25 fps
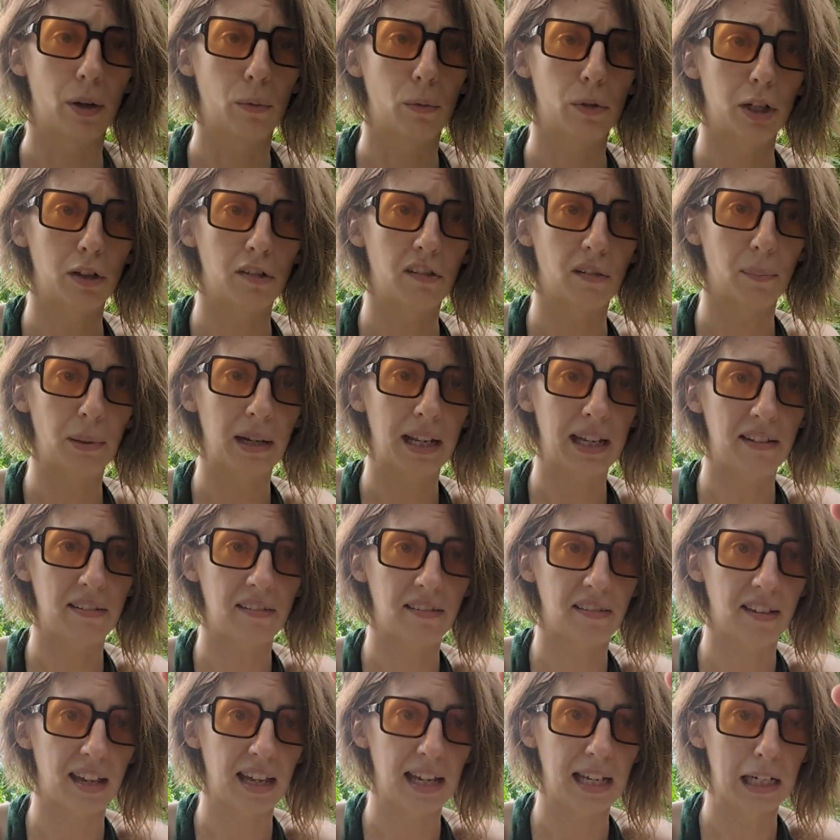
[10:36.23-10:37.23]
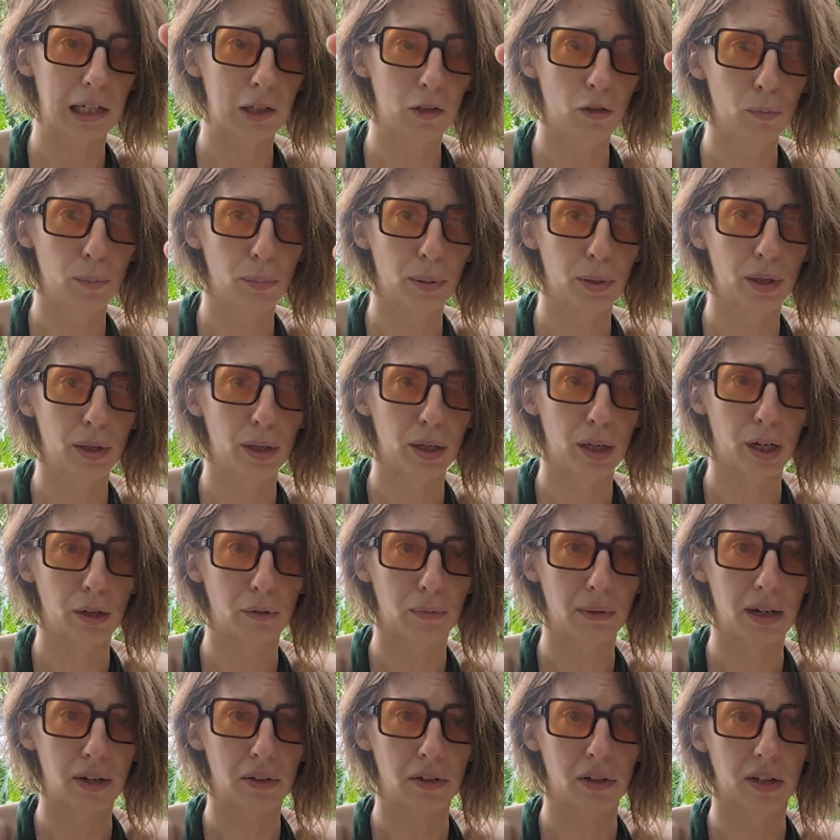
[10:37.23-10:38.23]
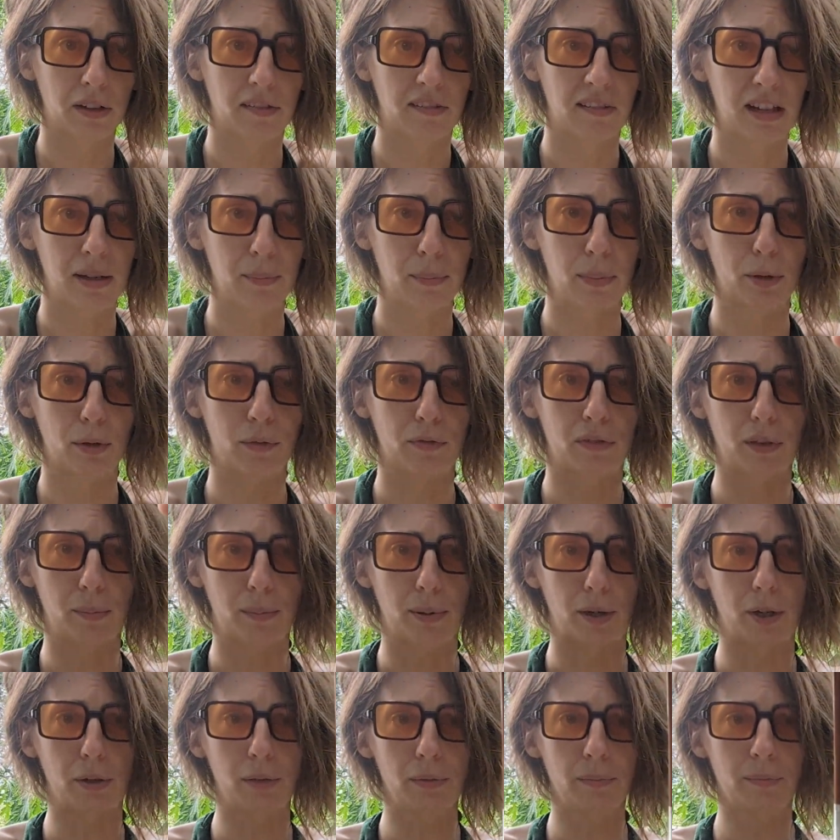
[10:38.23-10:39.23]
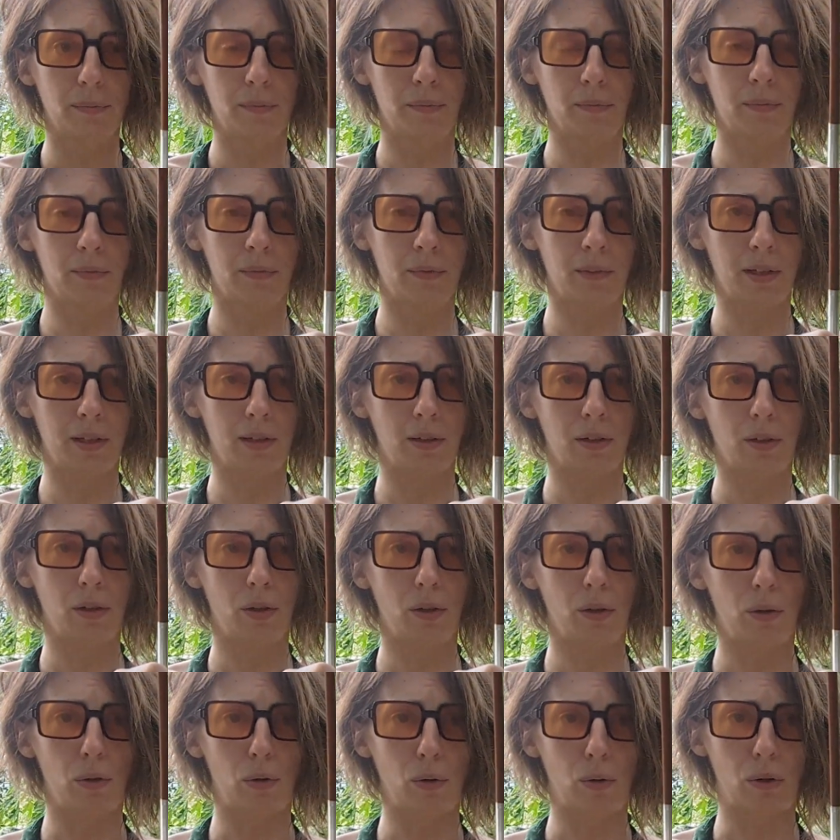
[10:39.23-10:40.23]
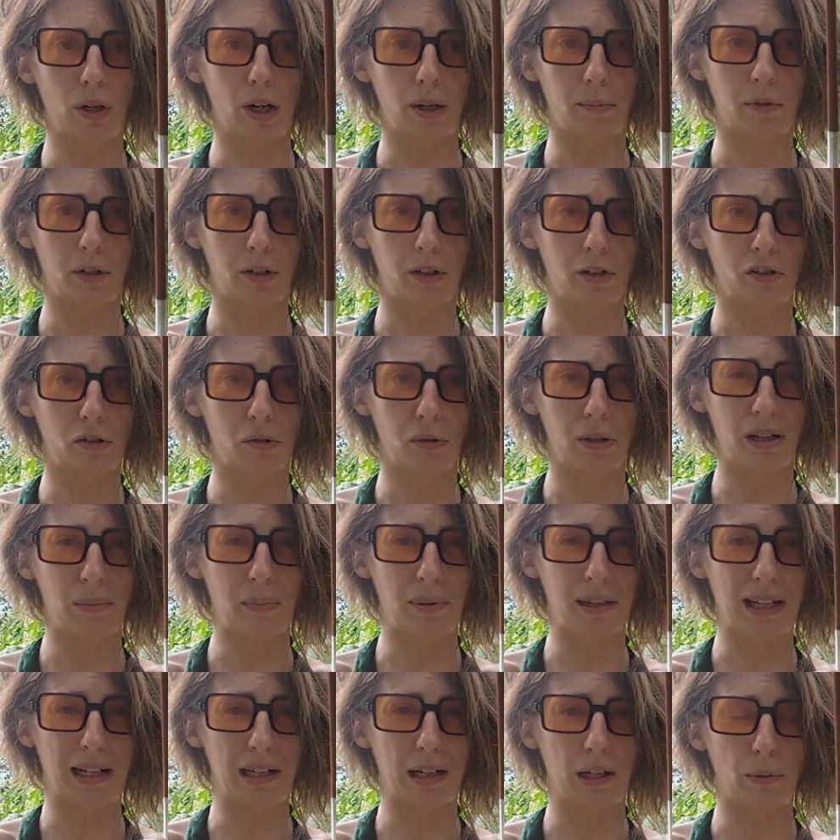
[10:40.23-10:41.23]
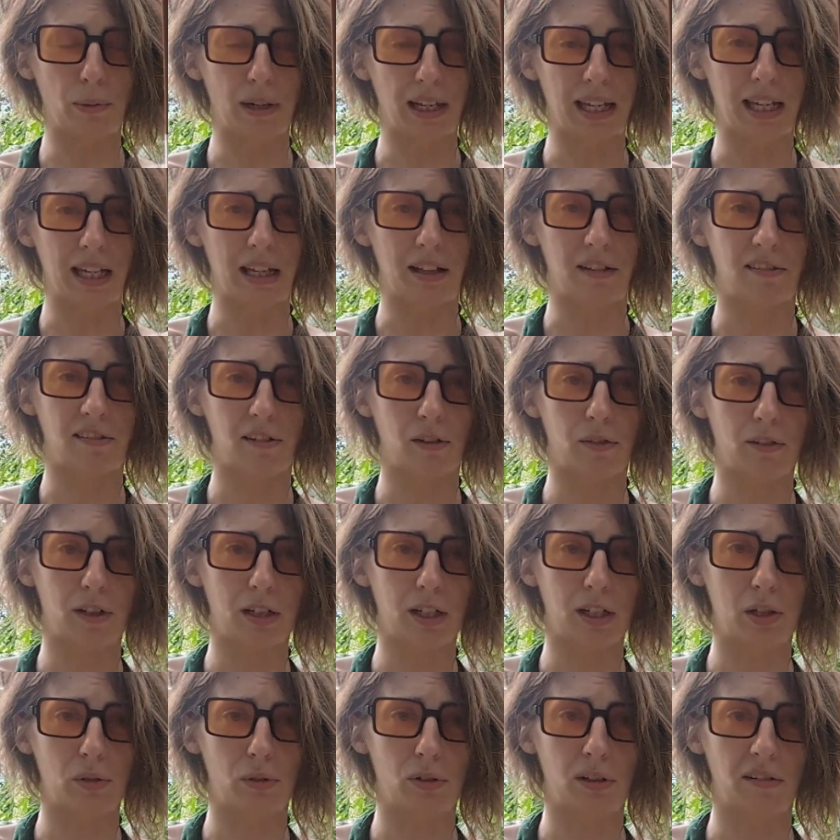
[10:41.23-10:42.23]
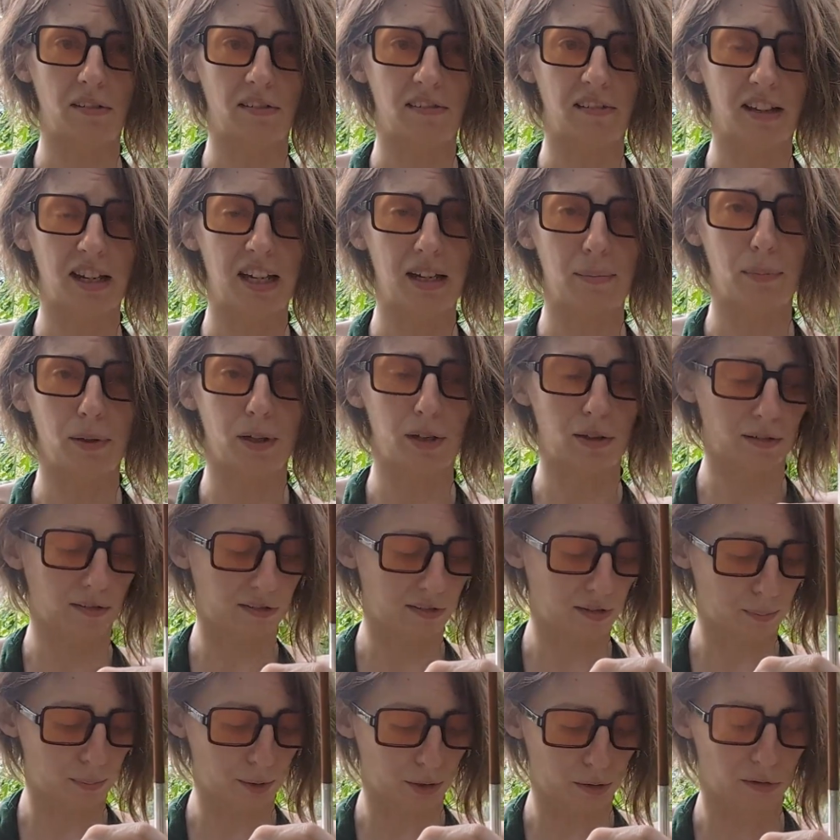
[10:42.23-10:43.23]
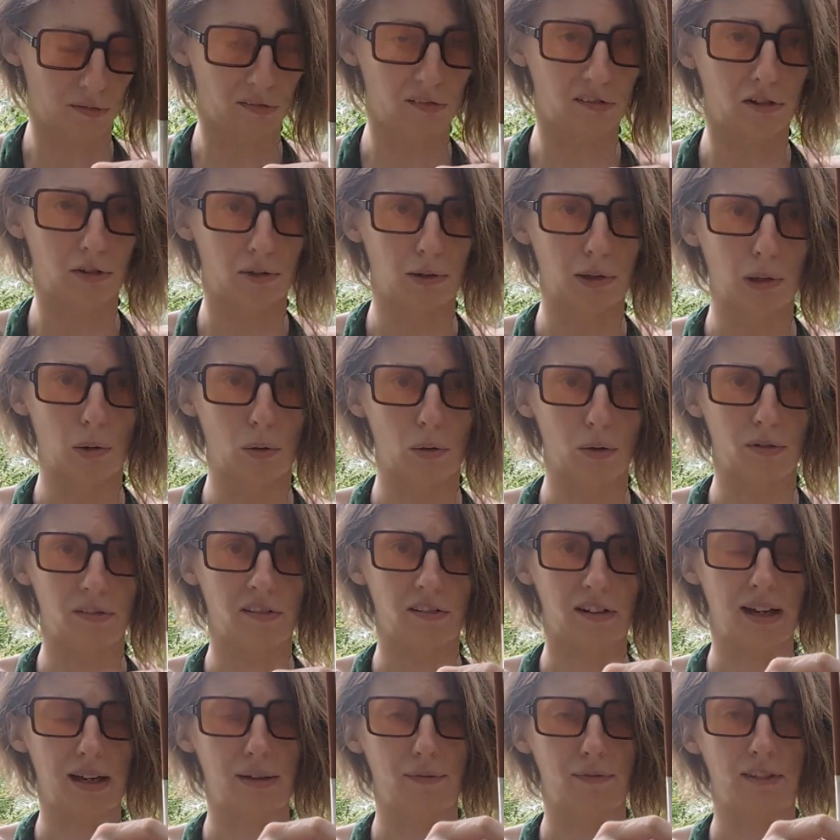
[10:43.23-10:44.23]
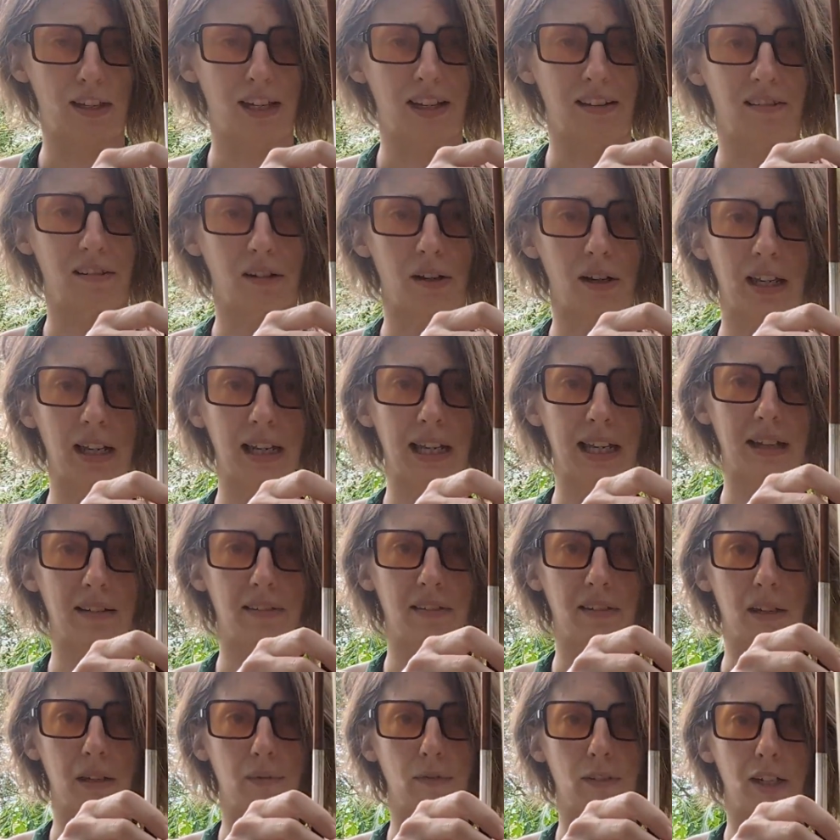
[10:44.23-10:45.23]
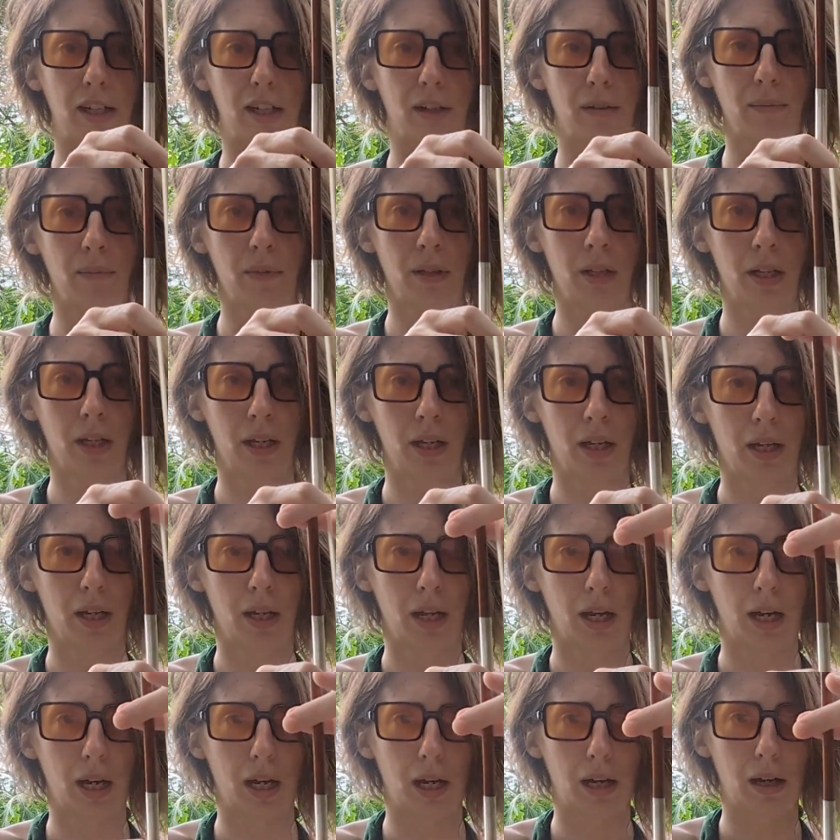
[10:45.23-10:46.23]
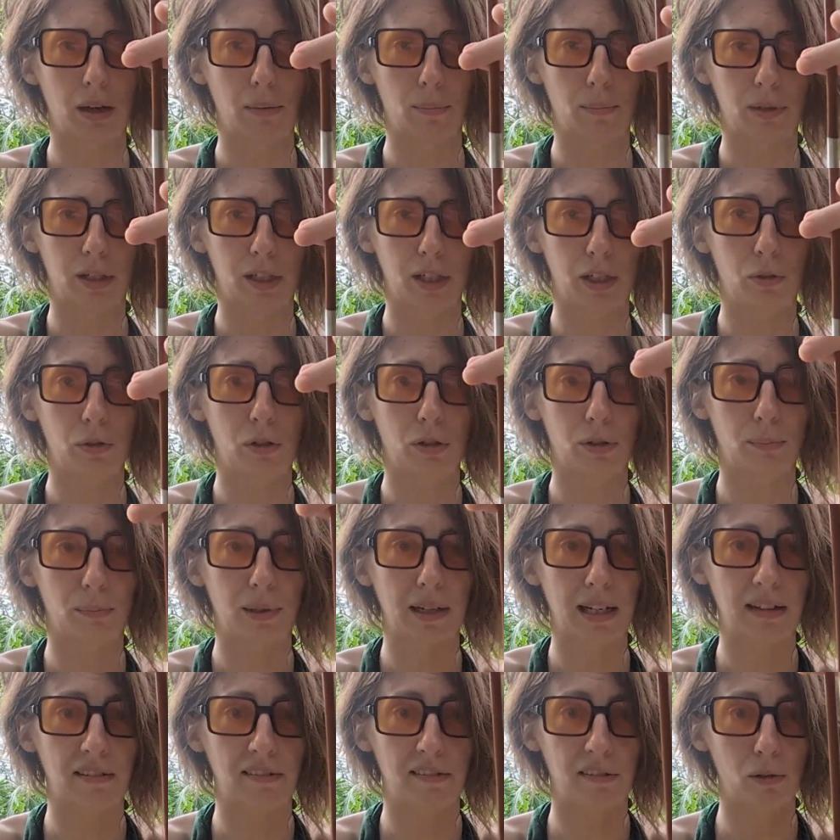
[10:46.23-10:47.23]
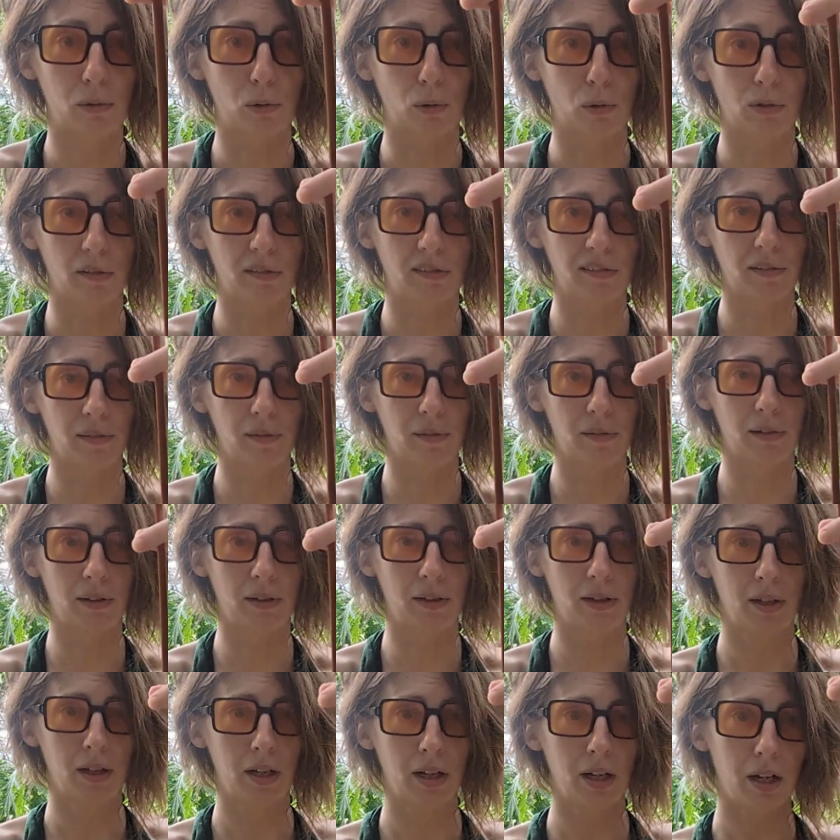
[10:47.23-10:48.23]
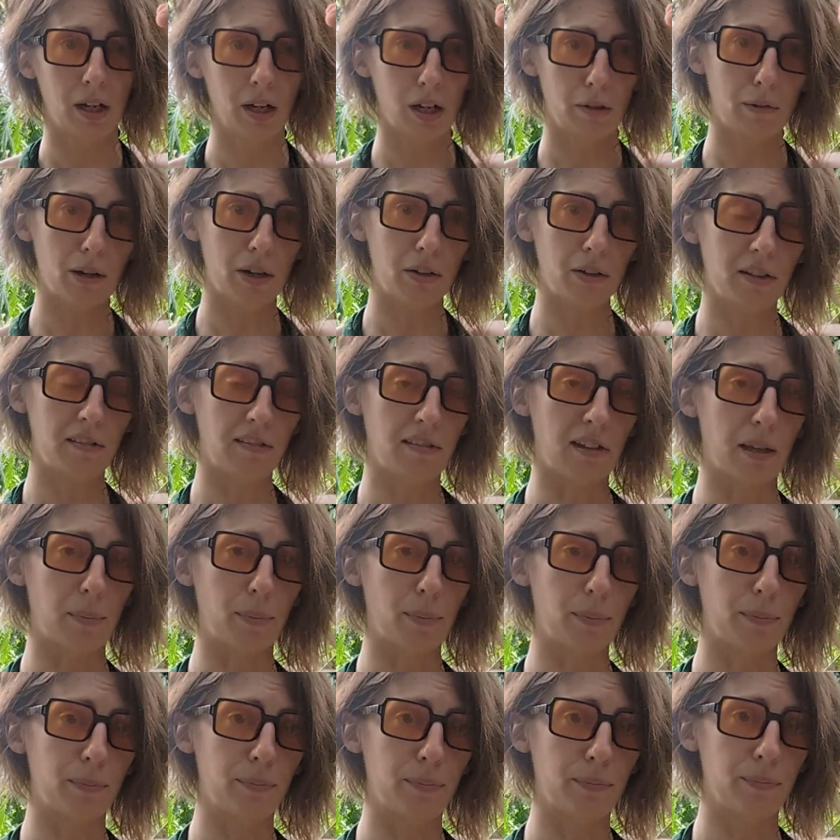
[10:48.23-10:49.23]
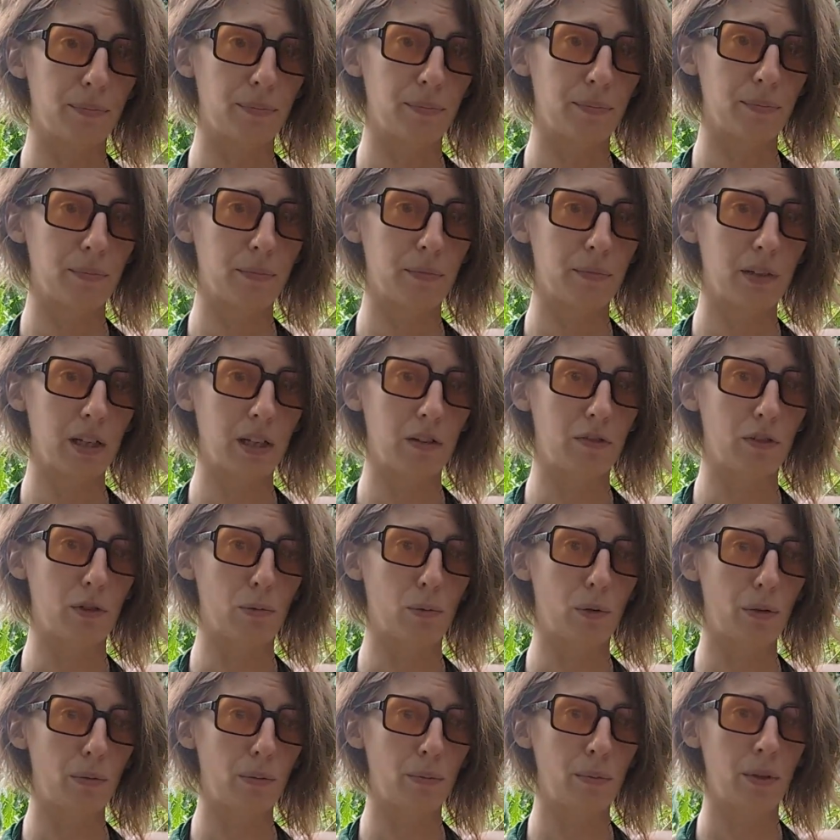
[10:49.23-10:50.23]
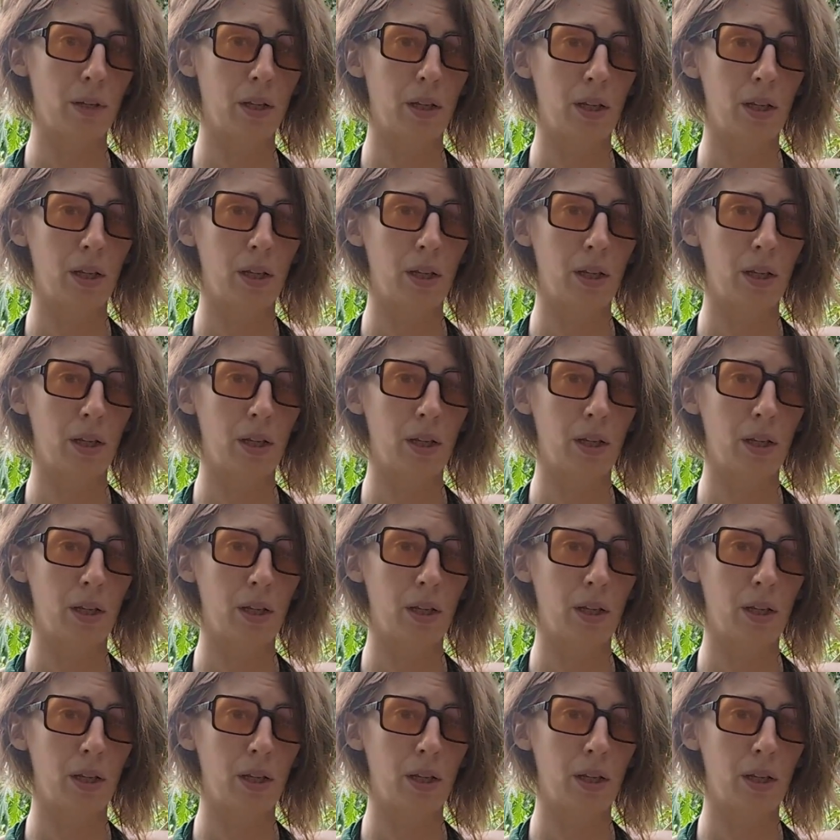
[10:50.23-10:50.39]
I want you to place a loop around the tip of the bow, or I'm going to do it a bit lower here so that you can see, because the bow's too long to have the entire length in the video. But you can place yours around the tip if you want.